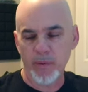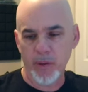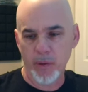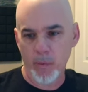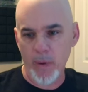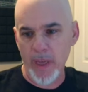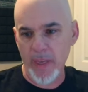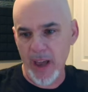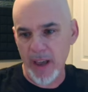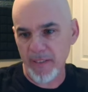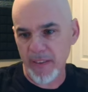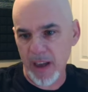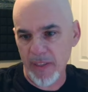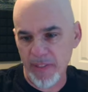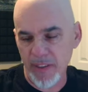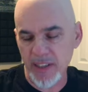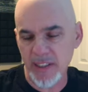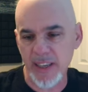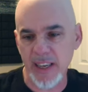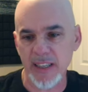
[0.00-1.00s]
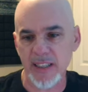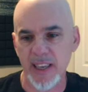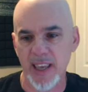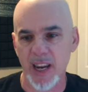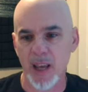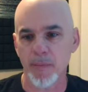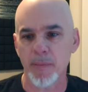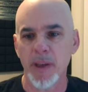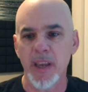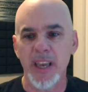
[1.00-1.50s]
The way I've got this thing set
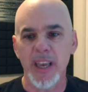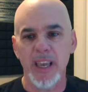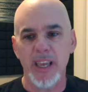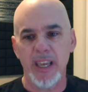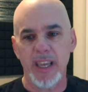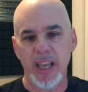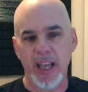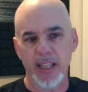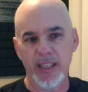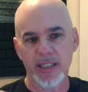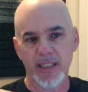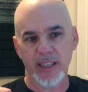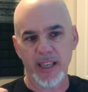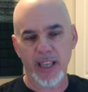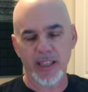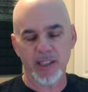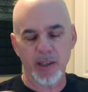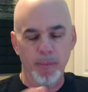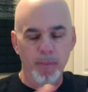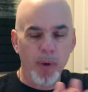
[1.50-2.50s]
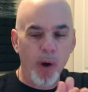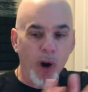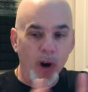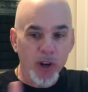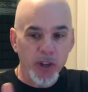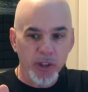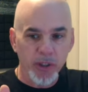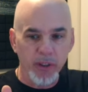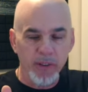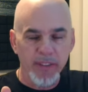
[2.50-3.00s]
up, it's it's a
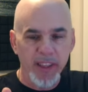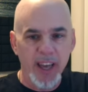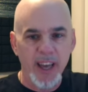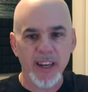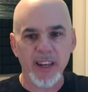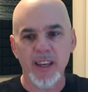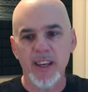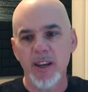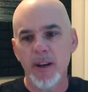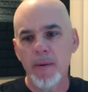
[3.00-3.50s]
partial of that,